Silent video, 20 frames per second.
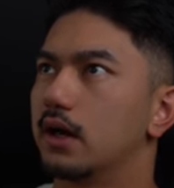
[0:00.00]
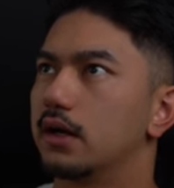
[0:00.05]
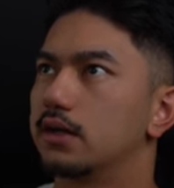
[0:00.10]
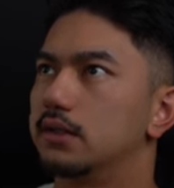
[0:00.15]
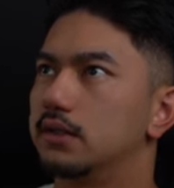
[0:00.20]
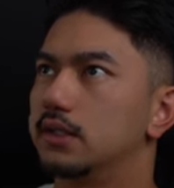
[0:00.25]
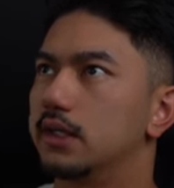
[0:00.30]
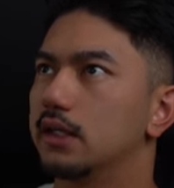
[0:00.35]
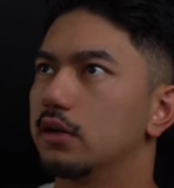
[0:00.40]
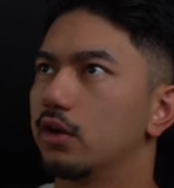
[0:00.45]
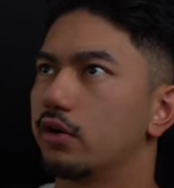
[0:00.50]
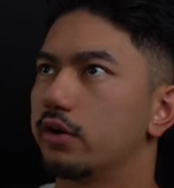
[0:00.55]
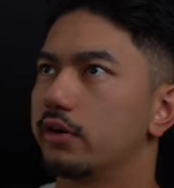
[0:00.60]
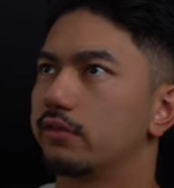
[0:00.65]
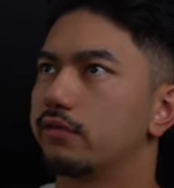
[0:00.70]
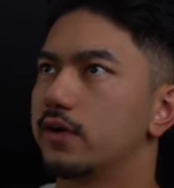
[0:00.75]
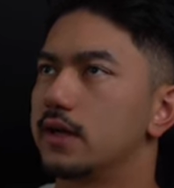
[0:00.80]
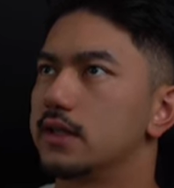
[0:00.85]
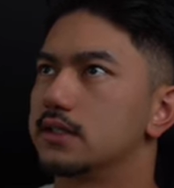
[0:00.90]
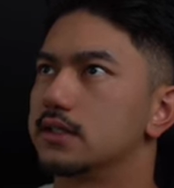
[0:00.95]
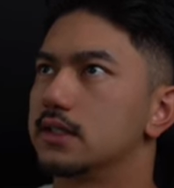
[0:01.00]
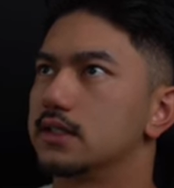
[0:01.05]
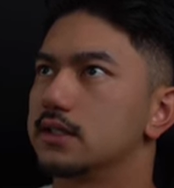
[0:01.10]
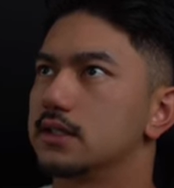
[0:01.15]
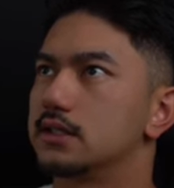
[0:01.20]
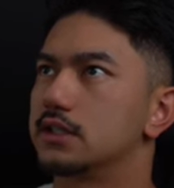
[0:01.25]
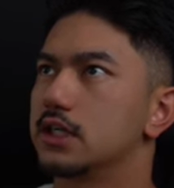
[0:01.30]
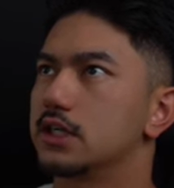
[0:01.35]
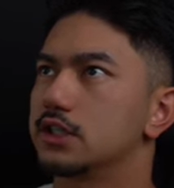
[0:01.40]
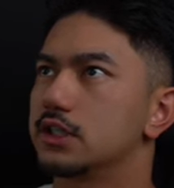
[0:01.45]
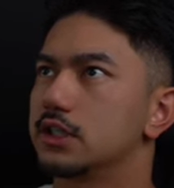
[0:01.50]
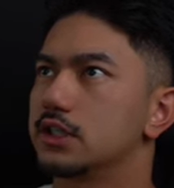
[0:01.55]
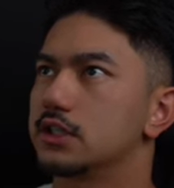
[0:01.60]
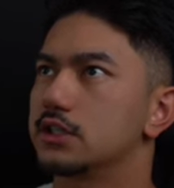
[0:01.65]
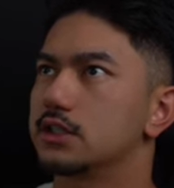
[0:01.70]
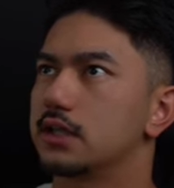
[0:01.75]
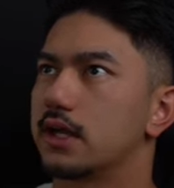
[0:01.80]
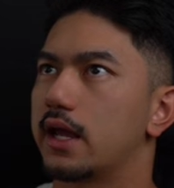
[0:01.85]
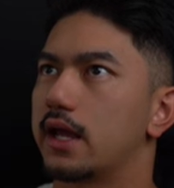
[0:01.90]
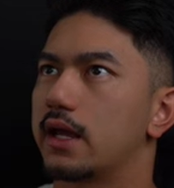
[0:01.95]
A deloading phase is essentially
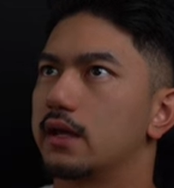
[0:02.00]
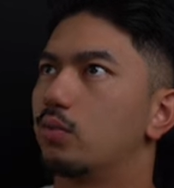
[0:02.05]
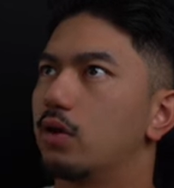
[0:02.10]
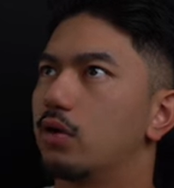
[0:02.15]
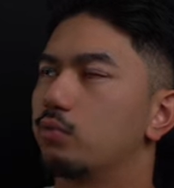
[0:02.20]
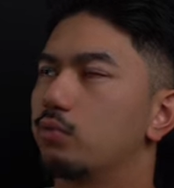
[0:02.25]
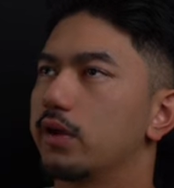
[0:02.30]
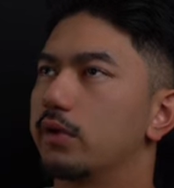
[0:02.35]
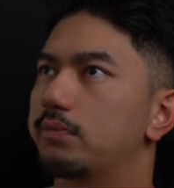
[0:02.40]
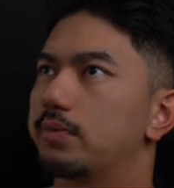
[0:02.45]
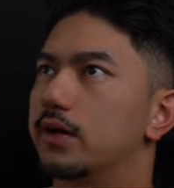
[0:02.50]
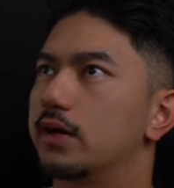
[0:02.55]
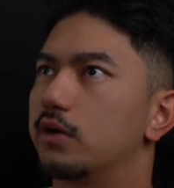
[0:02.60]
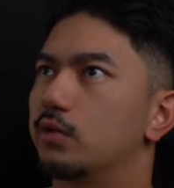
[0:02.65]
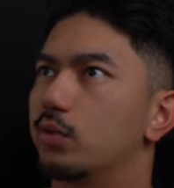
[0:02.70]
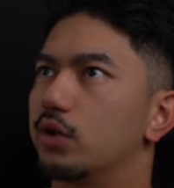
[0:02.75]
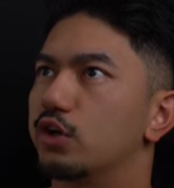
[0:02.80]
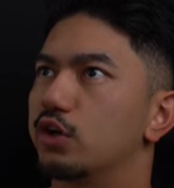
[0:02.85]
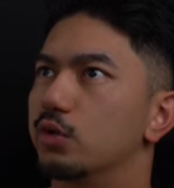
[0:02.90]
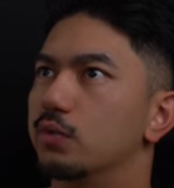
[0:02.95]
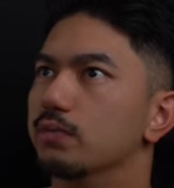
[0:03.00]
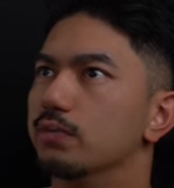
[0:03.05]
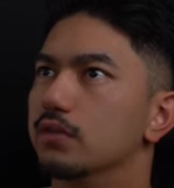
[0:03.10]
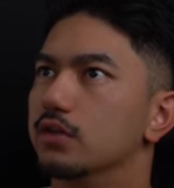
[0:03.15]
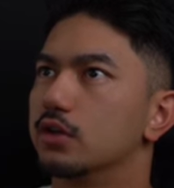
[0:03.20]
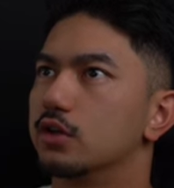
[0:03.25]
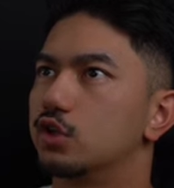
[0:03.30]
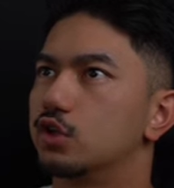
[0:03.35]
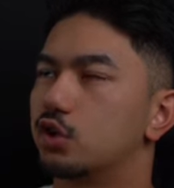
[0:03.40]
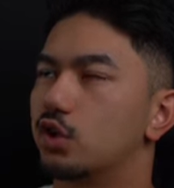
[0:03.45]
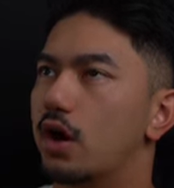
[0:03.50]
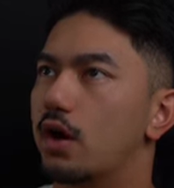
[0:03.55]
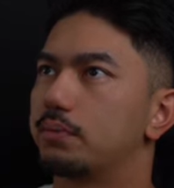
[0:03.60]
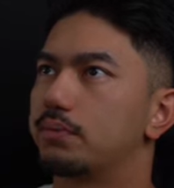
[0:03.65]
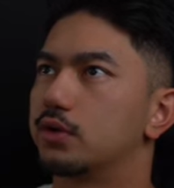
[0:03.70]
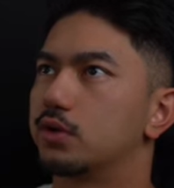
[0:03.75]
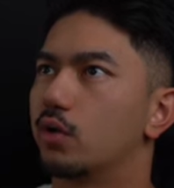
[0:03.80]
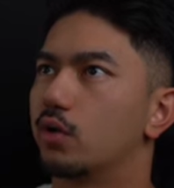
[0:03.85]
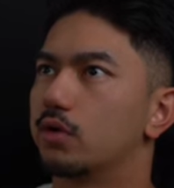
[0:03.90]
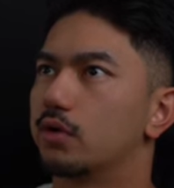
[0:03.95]
just a one week period where you
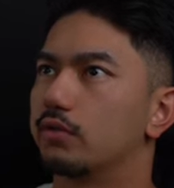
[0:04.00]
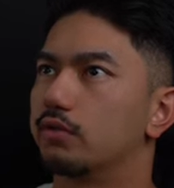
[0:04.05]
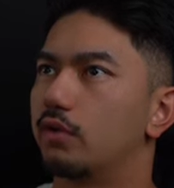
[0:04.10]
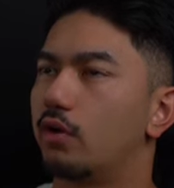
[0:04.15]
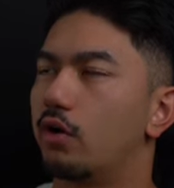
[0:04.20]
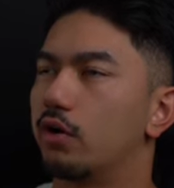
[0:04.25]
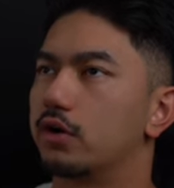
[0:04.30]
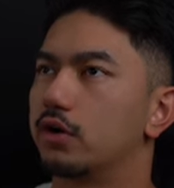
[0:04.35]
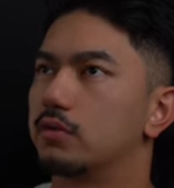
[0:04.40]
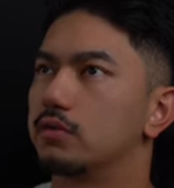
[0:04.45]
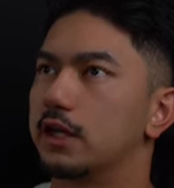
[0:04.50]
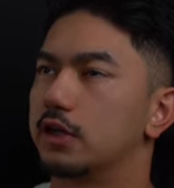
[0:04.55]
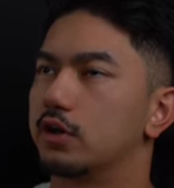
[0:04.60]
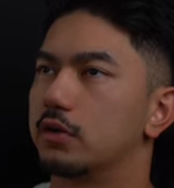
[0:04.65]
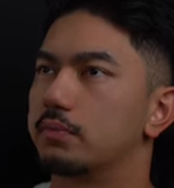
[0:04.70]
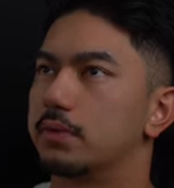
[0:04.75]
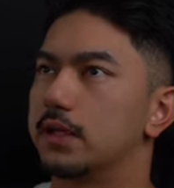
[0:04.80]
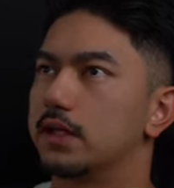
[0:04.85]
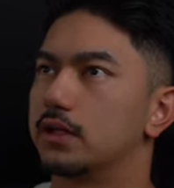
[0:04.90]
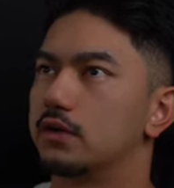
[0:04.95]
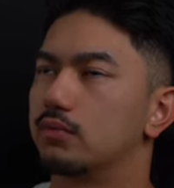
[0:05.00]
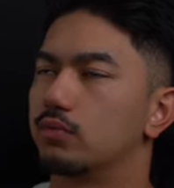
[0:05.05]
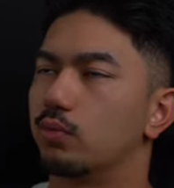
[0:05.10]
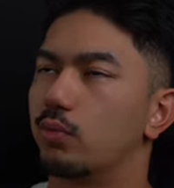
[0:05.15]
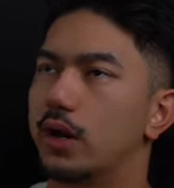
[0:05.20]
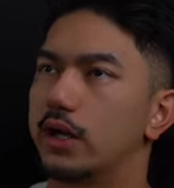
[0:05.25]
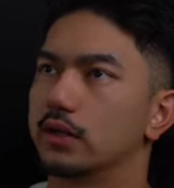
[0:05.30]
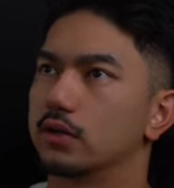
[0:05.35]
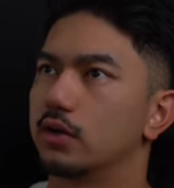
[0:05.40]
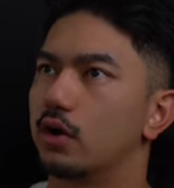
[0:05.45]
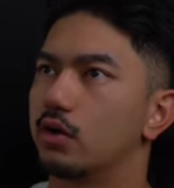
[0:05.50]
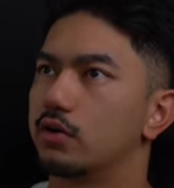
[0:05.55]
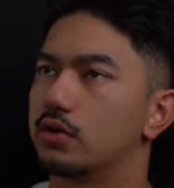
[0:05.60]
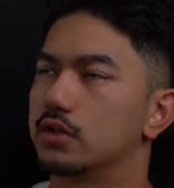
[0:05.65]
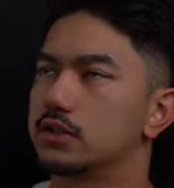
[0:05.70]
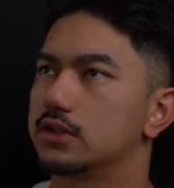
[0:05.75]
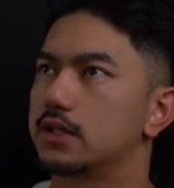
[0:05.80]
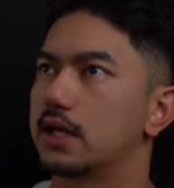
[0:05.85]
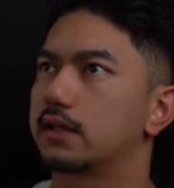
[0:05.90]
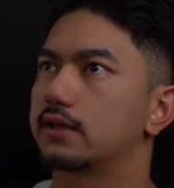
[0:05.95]
drop total volume. It could be weight
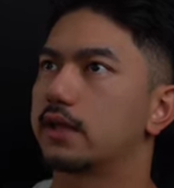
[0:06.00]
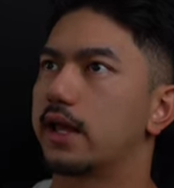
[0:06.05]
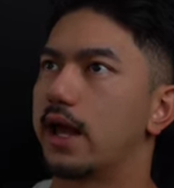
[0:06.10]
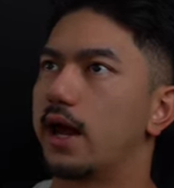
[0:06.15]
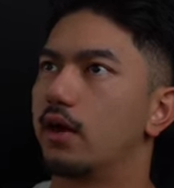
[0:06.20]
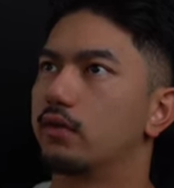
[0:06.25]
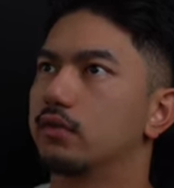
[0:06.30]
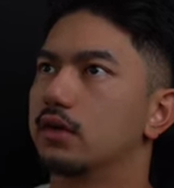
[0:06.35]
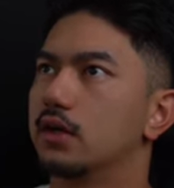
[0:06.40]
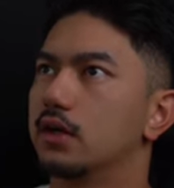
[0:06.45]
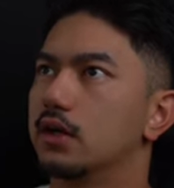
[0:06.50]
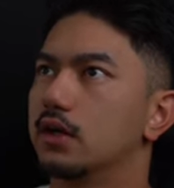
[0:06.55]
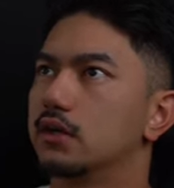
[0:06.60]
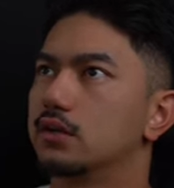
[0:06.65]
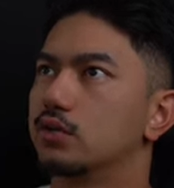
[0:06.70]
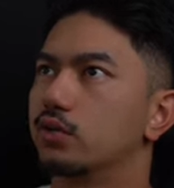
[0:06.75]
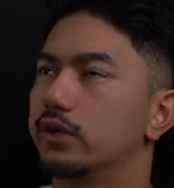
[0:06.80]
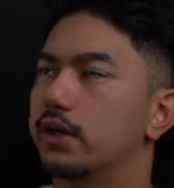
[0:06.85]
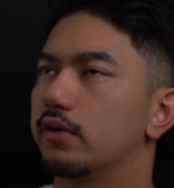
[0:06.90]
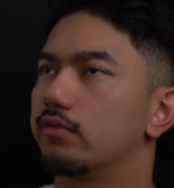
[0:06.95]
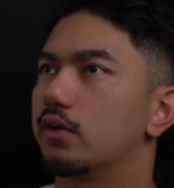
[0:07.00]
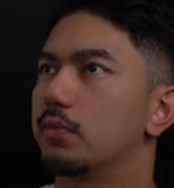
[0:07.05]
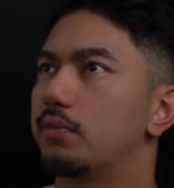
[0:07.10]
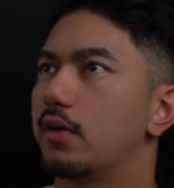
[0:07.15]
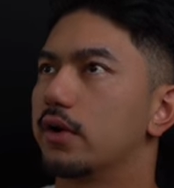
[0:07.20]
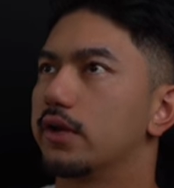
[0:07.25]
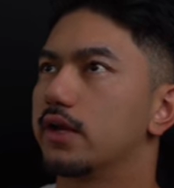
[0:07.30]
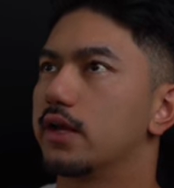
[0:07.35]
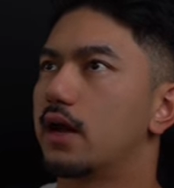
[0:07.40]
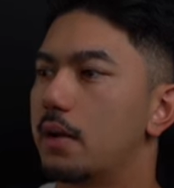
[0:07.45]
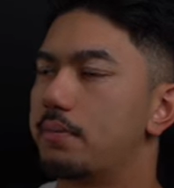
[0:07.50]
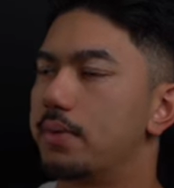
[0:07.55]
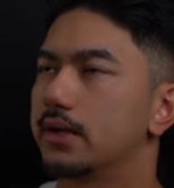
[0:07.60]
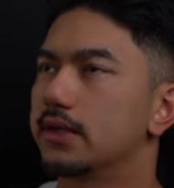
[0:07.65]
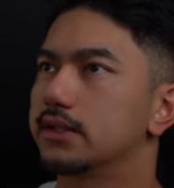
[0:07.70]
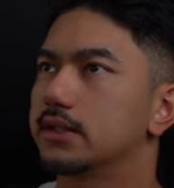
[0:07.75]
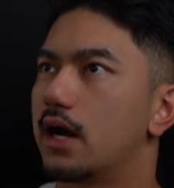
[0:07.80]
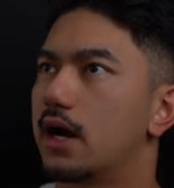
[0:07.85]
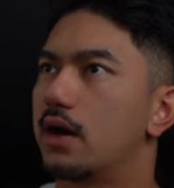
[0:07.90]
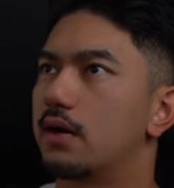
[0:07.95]
load or set count to give your body a
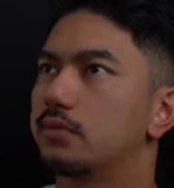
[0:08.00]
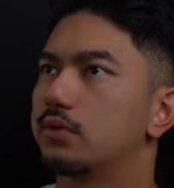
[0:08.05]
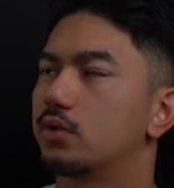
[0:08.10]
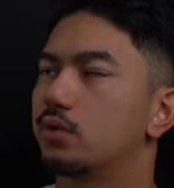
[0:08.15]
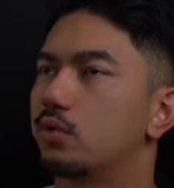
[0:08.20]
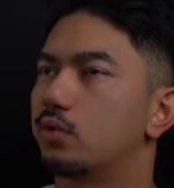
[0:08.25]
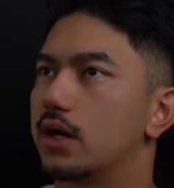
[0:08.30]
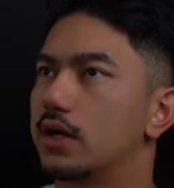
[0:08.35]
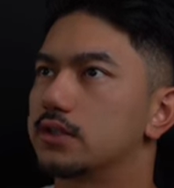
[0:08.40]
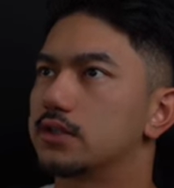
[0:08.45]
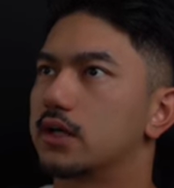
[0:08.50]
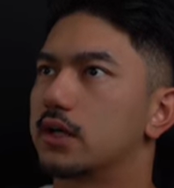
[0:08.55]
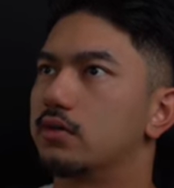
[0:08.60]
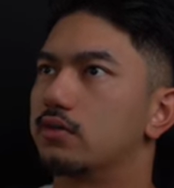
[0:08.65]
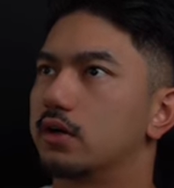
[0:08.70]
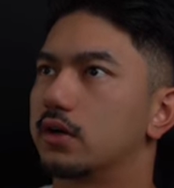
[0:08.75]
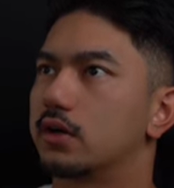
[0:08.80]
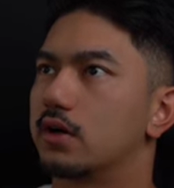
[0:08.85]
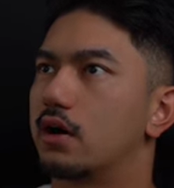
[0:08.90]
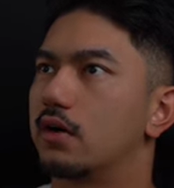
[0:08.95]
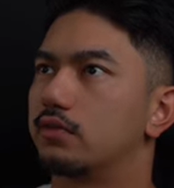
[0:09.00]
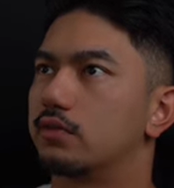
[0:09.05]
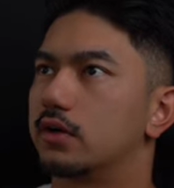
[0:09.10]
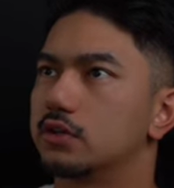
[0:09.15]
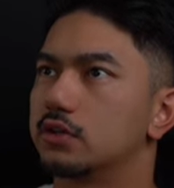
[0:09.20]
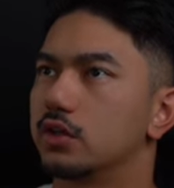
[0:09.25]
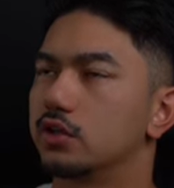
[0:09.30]
bit of time to rest and recover.